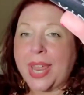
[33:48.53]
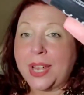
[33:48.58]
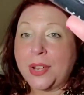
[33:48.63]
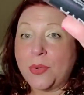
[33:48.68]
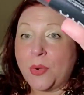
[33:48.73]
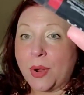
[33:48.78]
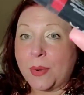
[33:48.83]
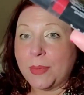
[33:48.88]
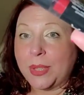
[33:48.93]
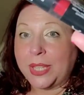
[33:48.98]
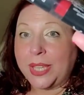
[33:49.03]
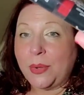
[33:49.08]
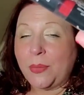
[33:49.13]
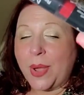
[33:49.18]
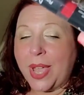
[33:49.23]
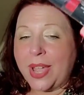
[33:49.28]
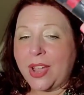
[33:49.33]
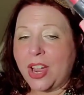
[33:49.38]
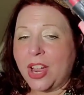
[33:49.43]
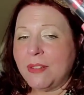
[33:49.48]
I normally
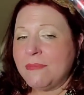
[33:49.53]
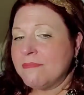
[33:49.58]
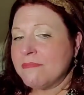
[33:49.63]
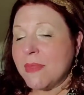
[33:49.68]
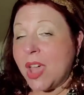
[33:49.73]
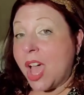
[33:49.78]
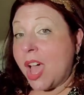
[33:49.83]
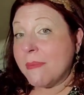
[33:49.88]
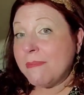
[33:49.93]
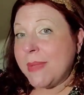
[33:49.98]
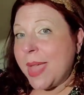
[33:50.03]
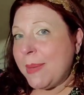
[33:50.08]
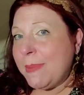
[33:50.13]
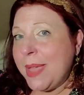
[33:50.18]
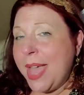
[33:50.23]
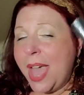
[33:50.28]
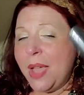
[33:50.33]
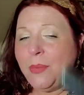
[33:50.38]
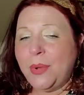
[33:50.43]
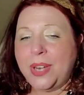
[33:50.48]
wear,
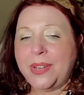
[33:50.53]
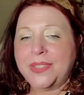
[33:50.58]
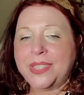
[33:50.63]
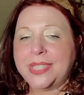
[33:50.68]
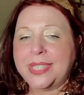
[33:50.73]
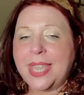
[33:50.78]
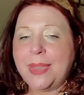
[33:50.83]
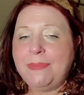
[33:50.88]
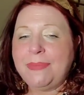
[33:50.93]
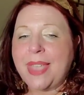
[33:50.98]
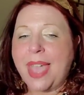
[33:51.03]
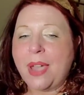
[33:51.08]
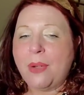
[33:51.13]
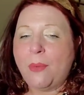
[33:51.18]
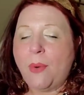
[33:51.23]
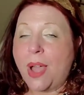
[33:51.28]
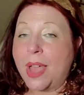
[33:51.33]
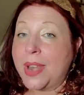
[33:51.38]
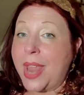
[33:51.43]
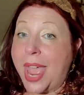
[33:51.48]
maybe I would have skipped
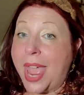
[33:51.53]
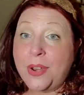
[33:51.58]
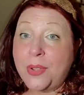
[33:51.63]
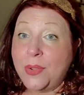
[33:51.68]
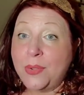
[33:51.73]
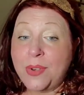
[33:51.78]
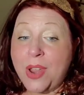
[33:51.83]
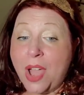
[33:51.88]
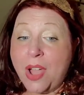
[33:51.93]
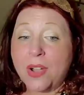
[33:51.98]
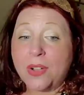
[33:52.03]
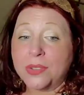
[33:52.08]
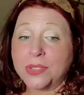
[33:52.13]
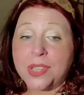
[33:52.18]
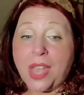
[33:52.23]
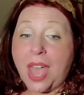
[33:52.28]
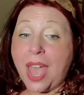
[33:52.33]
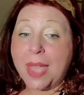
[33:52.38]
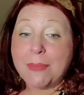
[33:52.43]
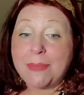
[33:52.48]
that one. And who
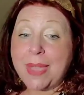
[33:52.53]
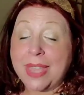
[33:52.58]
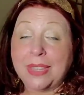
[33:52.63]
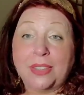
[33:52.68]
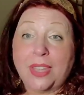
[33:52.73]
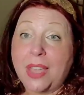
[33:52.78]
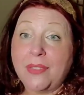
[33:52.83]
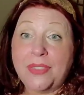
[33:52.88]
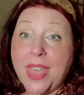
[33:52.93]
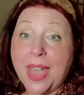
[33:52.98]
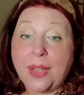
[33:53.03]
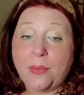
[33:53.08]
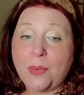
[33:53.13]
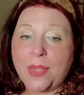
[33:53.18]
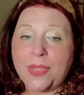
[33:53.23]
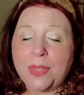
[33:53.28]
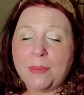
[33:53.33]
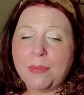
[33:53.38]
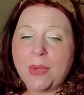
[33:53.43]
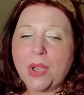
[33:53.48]
knows, I may love that
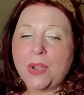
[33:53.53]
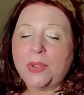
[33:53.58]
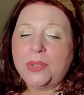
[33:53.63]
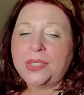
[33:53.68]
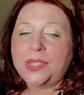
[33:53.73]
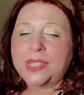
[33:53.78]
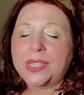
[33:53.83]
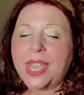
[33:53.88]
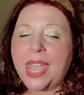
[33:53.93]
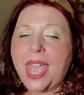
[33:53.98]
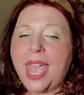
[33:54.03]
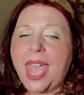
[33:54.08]
one the most.